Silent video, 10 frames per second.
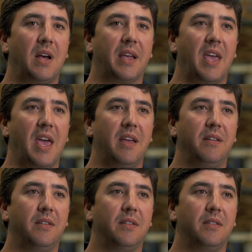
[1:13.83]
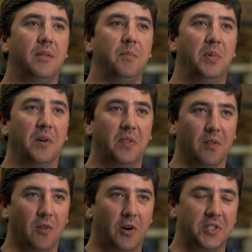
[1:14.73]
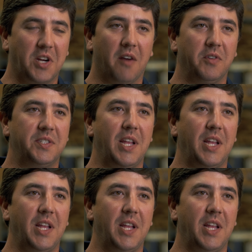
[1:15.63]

I can't build the large conference